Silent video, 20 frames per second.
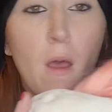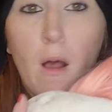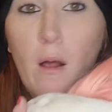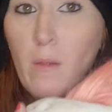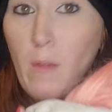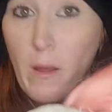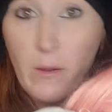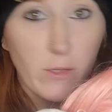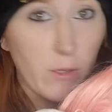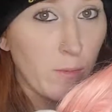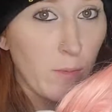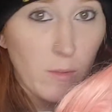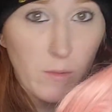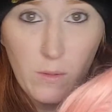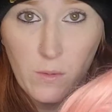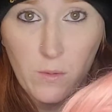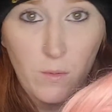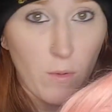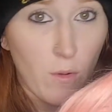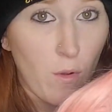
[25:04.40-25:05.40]
A lot of times I see
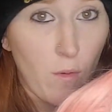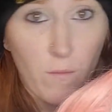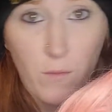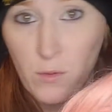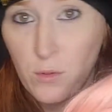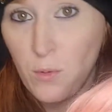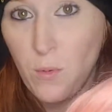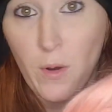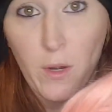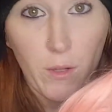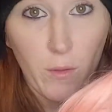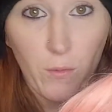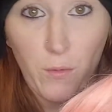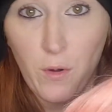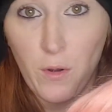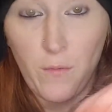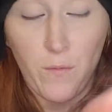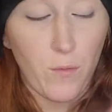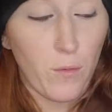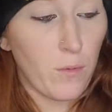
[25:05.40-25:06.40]
this one going for 20,
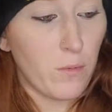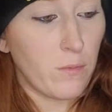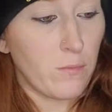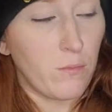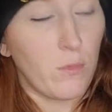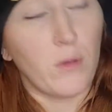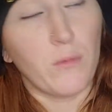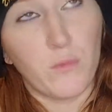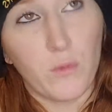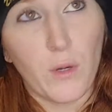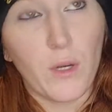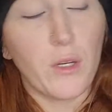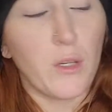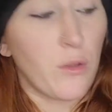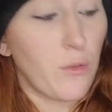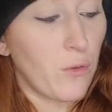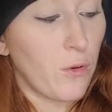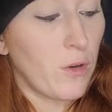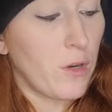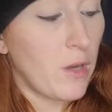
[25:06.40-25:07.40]
30, well, $20 to
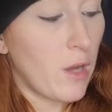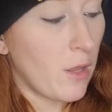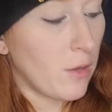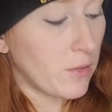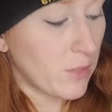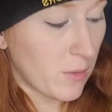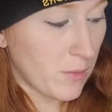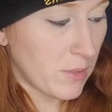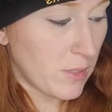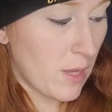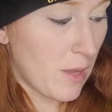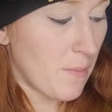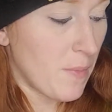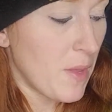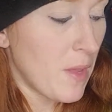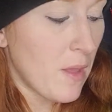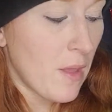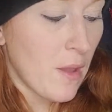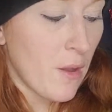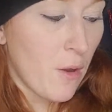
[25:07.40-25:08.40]
$30, I would say.
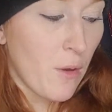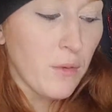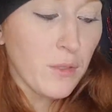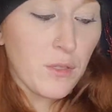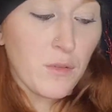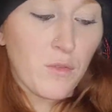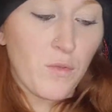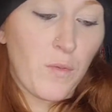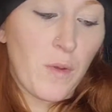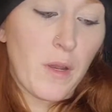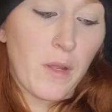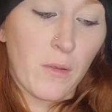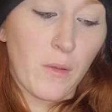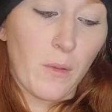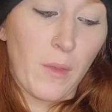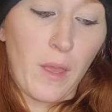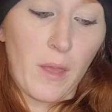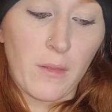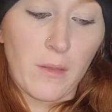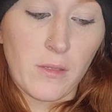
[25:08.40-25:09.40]
Always thought it was funny, though,
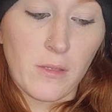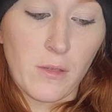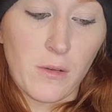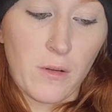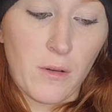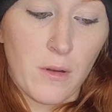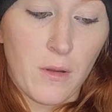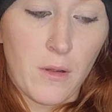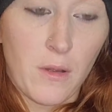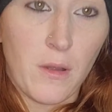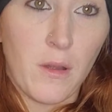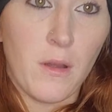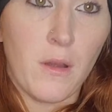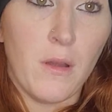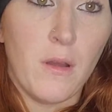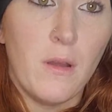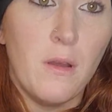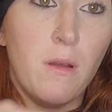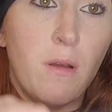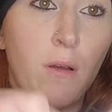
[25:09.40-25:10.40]
they had these little
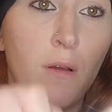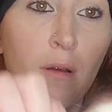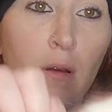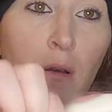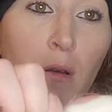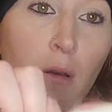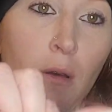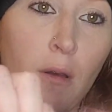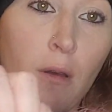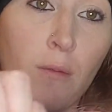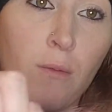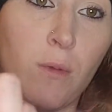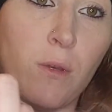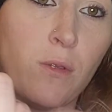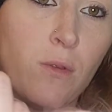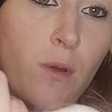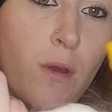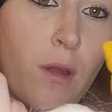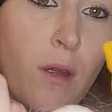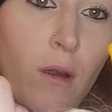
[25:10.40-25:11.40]

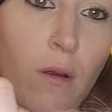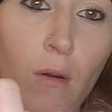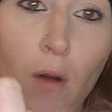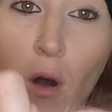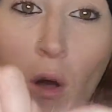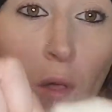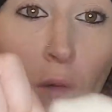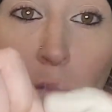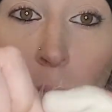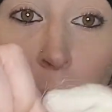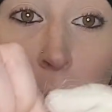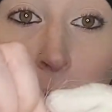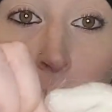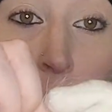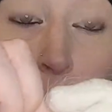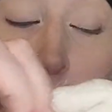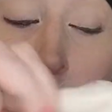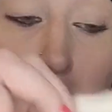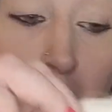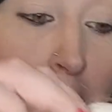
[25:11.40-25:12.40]
things right here. All of them
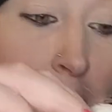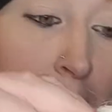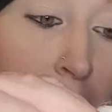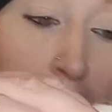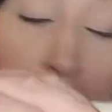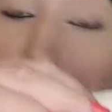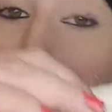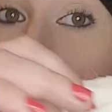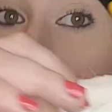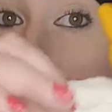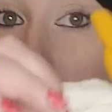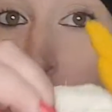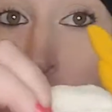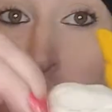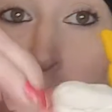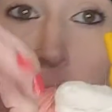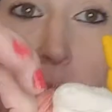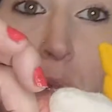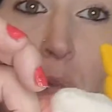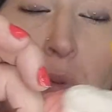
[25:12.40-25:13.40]
have it, in case you don't have
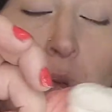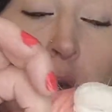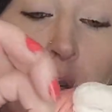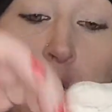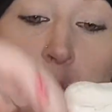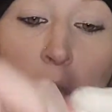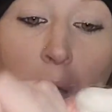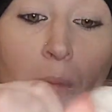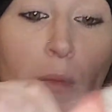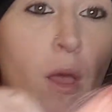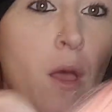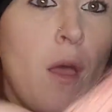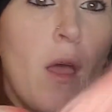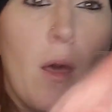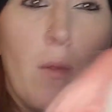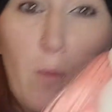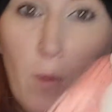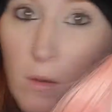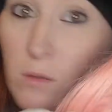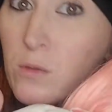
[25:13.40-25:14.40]
any of the plush yet.
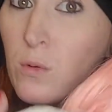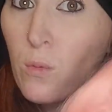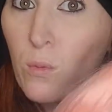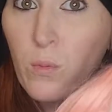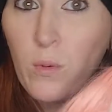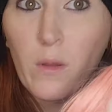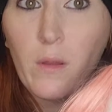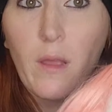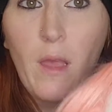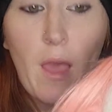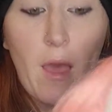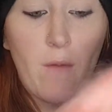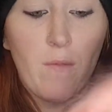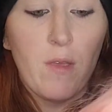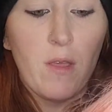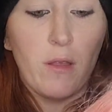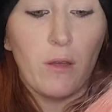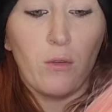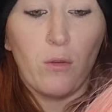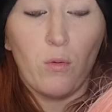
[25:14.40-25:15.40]
And they're also really
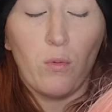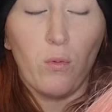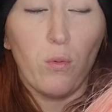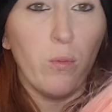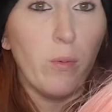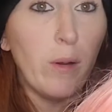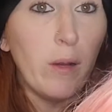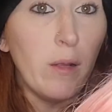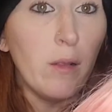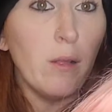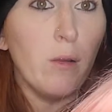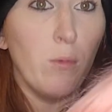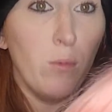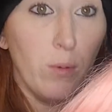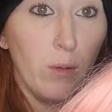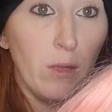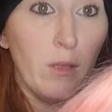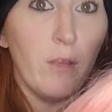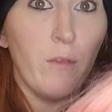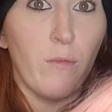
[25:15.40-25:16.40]
heavy, like they're really,
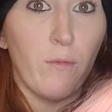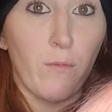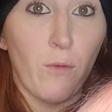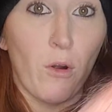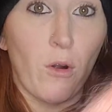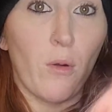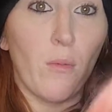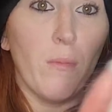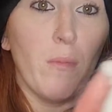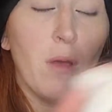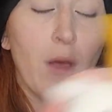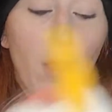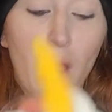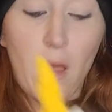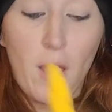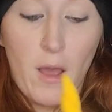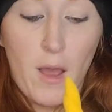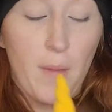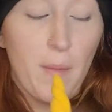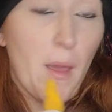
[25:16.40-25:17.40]
really firm.
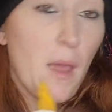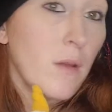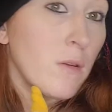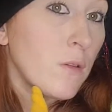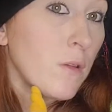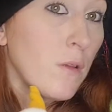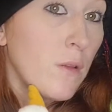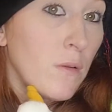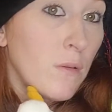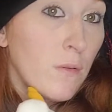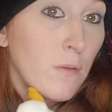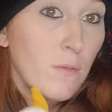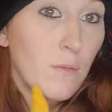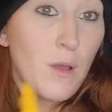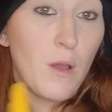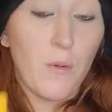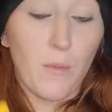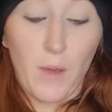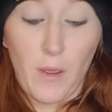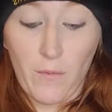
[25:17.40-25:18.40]
Actually,
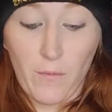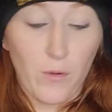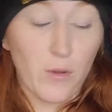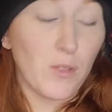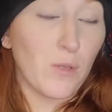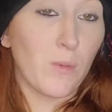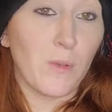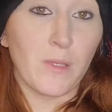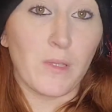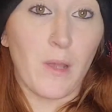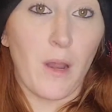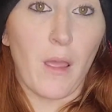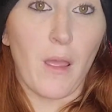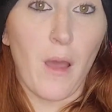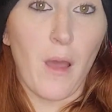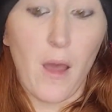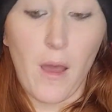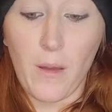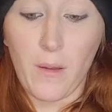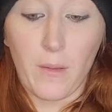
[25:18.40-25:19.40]
my first ones that I
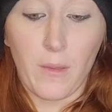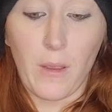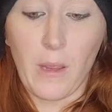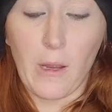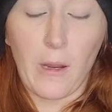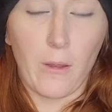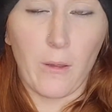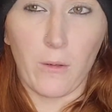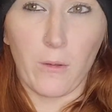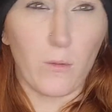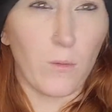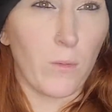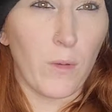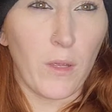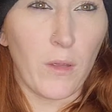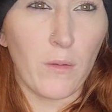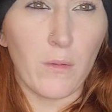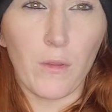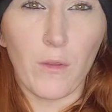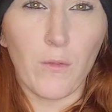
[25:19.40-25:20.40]
got, I think I got like
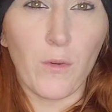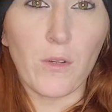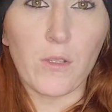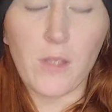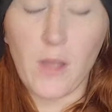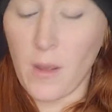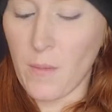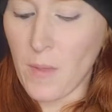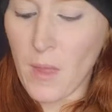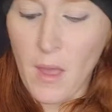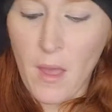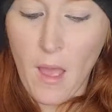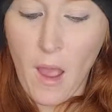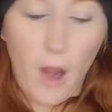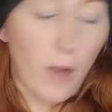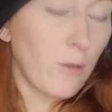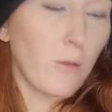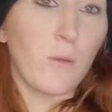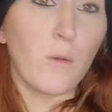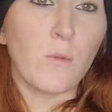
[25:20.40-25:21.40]
3 the first time.
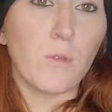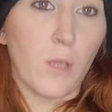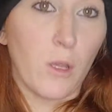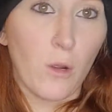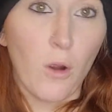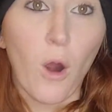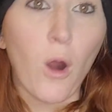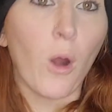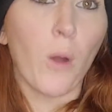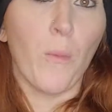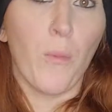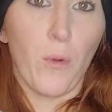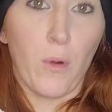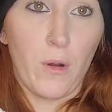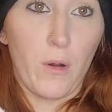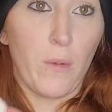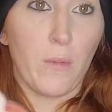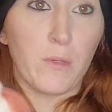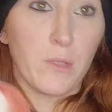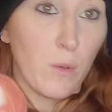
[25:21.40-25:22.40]
I thought there was like cardboard
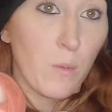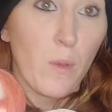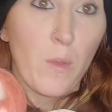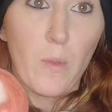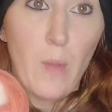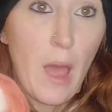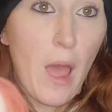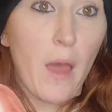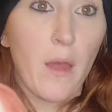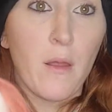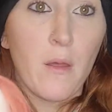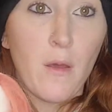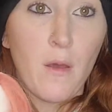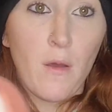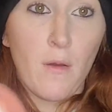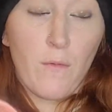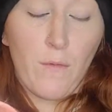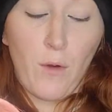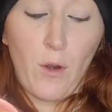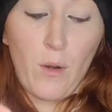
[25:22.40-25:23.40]
on them because they were that
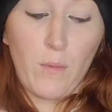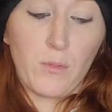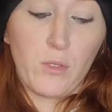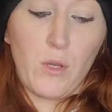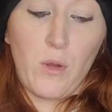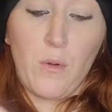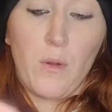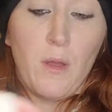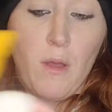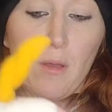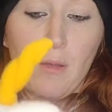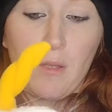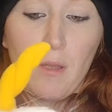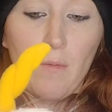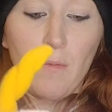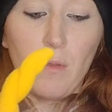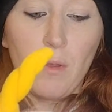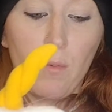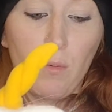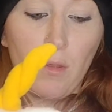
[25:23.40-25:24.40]
firm. So
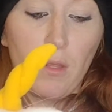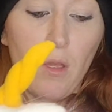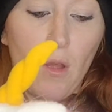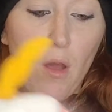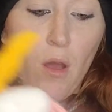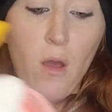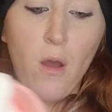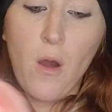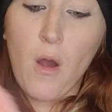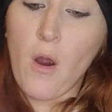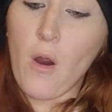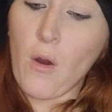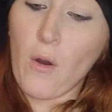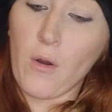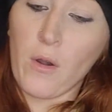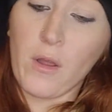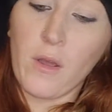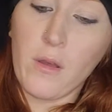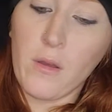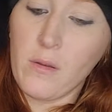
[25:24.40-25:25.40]
definitely really
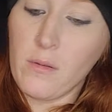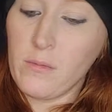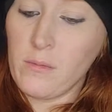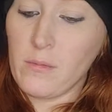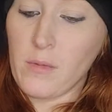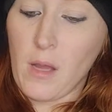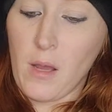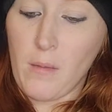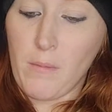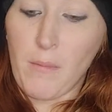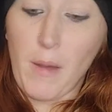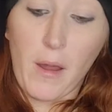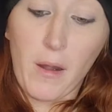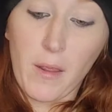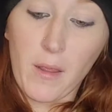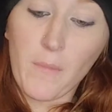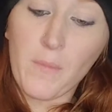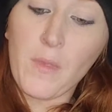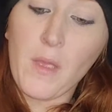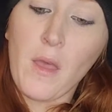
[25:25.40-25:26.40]
hard
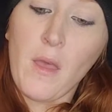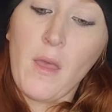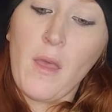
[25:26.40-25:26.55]
body.